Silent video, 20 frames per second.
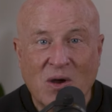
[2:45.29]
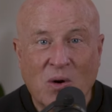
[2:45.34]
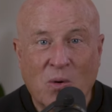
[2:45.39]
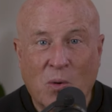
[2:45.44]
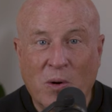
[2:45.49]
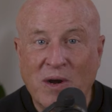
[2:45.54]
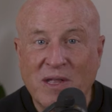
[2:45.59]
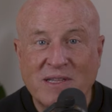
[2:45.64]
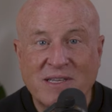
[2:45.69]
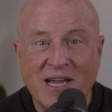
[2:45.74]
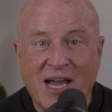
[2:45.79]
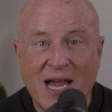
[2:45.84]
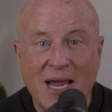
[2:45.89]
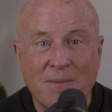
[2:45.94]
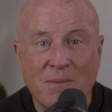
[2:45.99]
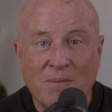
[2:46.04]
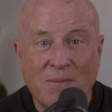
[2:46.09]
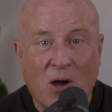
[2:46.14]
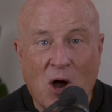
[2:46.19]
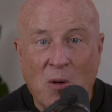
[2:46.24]
Where did
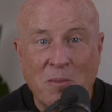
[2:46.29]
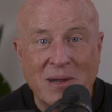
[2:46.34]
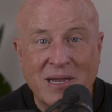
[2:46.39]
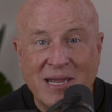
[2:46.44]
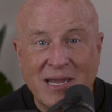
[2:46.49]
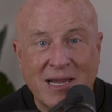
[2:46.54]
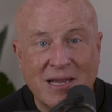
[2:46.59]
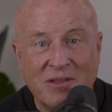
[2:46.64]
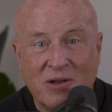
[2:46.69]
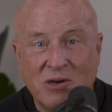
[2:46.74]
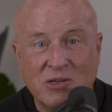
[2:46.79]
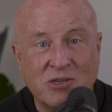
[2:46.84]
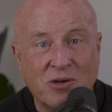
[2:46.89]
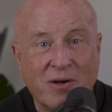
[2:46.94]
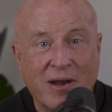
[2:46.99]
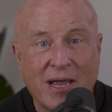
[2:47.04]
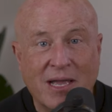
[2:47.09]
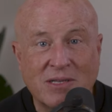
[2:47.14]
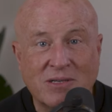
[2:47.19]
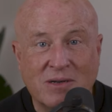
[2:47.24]
time all begin? There's
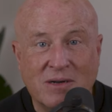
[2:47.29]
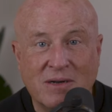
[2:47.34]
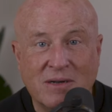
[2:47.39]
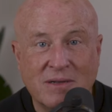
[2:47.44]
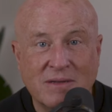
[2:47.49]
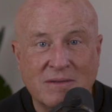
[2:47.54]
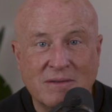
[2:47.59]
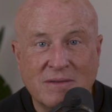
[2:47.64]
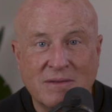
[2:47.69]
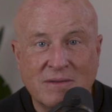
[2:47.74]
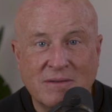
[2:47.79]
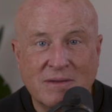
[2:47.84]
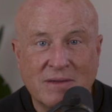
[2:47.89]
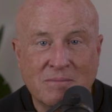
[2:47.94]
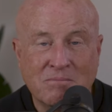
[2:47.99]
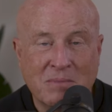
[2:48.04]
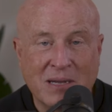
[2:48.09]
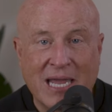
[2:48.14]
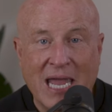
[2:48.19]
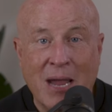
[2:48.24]
your answer.
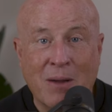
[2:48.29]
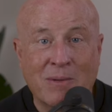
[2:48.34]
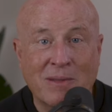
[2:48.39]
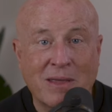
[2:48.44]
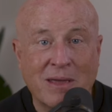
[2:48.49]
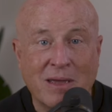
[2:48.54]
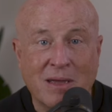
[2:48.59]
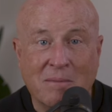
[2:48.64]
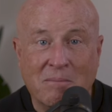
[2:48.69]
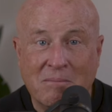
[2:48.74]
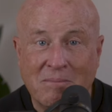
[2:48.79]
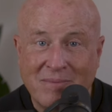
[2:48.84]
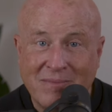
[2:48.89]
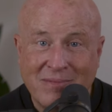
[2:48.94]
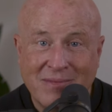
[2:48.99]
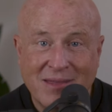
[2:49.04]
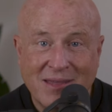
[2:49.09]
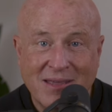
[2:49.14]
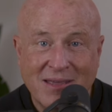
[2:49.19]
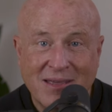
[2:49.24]
Began with Him.
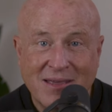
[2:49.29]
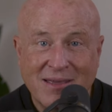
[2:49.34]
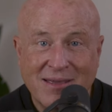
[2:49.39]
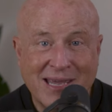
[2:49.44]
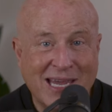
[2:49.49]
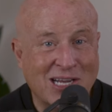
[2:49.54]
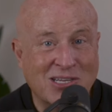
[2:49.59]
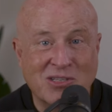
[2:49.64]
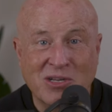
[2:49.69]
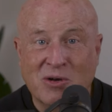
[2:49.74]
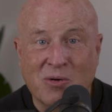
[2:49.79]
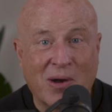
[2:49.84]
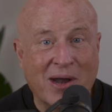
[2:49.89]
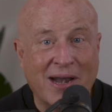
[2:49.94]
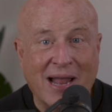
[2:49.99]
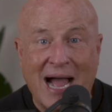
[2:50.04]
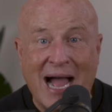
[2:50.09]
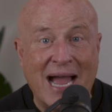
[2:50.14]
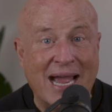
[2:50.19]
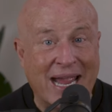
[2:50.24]
He's the
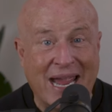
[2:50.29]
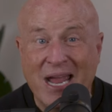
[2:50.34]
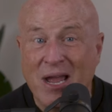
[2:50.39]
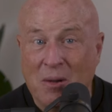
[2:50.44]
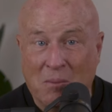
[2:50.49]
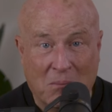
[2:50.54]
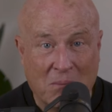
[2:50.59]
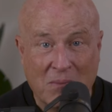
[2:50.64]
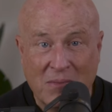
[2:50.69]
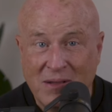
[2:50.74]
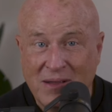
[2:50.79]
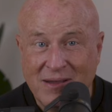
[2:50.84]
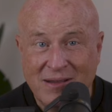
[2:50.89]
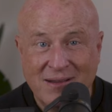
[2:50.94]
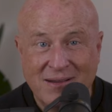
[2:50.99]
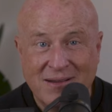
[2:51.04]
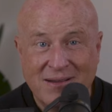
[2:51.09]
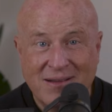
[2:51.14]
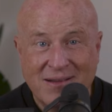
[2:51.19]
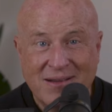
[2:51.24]
great I Am,
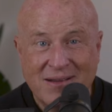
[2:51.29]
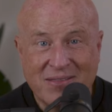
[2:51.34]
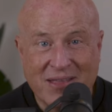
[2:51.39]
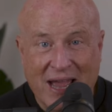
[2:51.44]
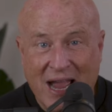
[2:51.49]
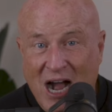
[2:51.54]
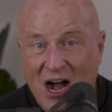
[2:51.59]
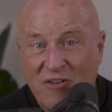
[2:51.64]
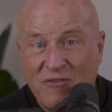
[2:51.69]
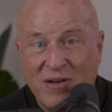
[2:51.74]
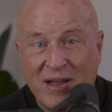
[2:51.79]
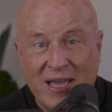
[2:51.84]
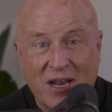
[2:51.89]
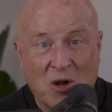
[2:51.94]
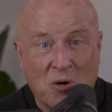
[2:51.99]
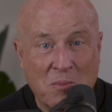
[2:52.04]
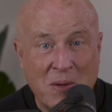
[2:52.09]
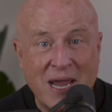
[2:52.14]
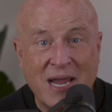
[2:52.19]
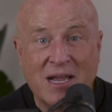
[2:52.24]
the Alpha and
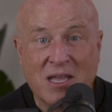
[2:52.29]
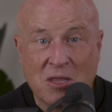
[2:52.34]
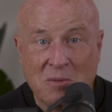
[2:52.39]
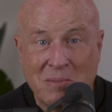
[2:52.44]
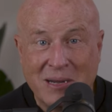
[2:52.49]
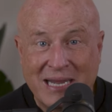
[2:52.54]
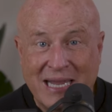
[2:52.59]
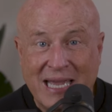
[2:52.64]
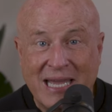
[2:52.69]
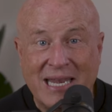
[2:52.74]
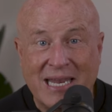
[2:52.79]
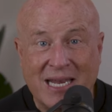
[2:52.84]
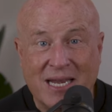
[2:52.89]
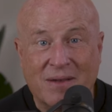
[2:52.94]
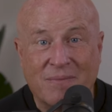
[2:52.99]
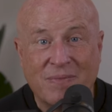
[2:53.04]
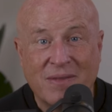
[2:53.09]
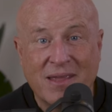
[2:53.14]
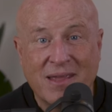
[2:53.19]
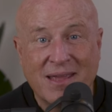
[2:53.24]
Omega, the
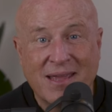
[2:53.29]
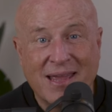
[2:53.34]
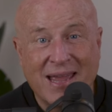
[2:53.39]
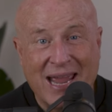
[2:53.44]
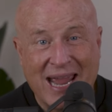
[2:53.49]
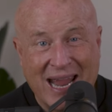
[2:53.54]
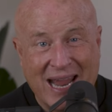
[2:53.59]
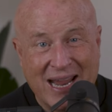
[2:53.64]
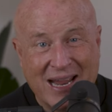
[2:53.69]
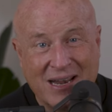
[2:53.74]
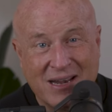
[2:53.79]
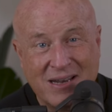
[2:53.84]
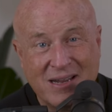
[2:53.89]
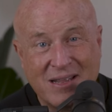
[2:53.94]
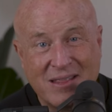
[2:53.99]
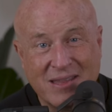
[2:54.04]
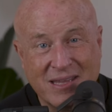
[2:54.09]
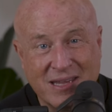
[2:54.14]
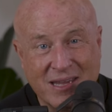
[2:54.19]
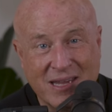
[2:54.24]
beginning
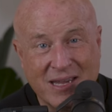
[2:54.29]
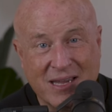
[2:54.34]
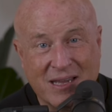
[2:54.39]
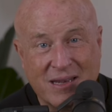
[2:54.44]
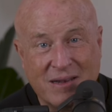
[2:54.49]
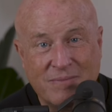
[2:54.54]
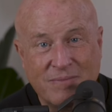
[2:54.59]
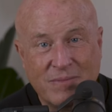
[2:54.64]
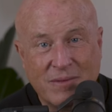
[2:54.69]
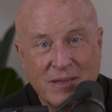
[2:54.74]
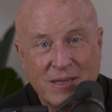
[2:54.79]
and the end.